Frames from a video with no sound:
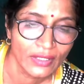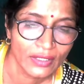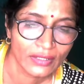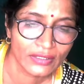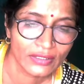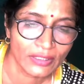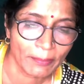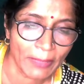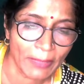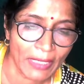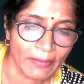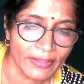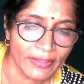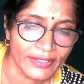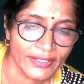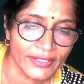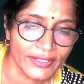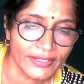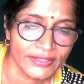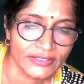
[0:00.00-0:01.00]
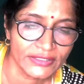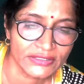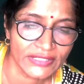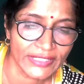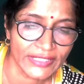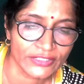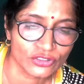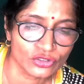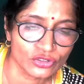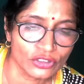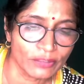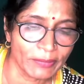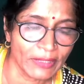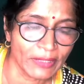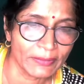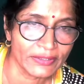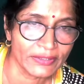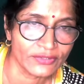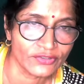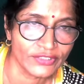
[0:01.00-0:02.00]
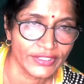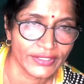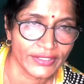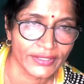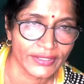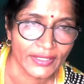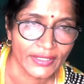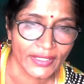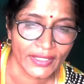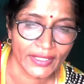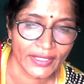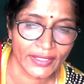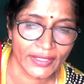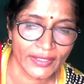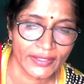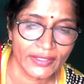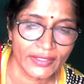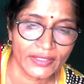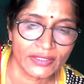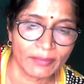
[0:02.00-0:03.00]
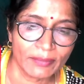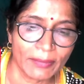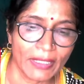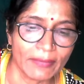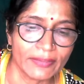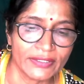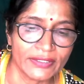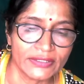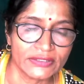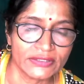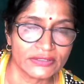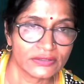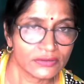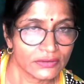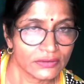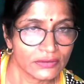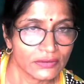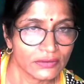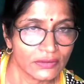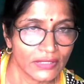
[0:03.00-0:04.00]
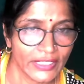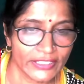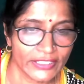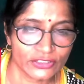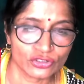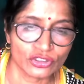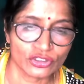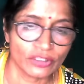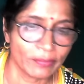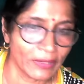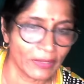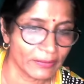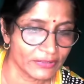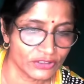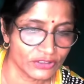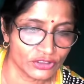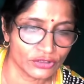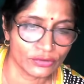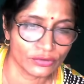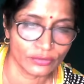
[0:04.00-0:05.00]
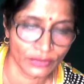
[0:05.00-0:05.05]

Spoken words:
the power here is x to the power 3 and here the power is x to the power 0.